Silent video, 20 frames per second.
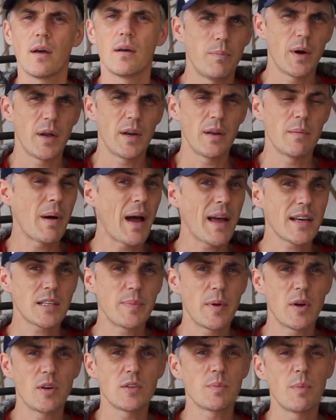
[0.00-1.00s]
But in my
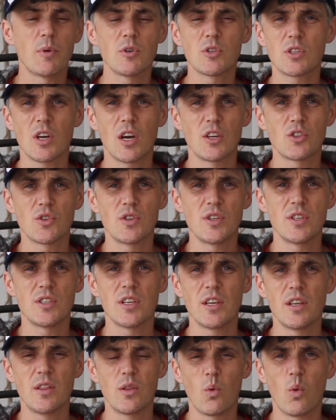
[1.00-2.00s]
experience, most countries
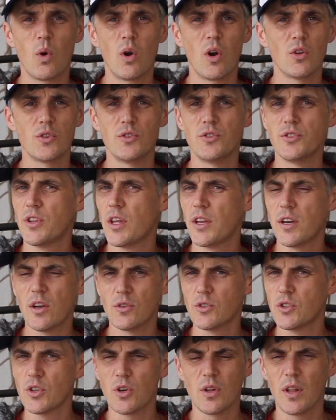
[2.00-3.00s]
in the world, they
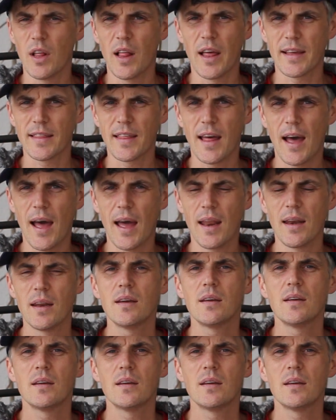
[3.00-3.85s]
don't do it like that.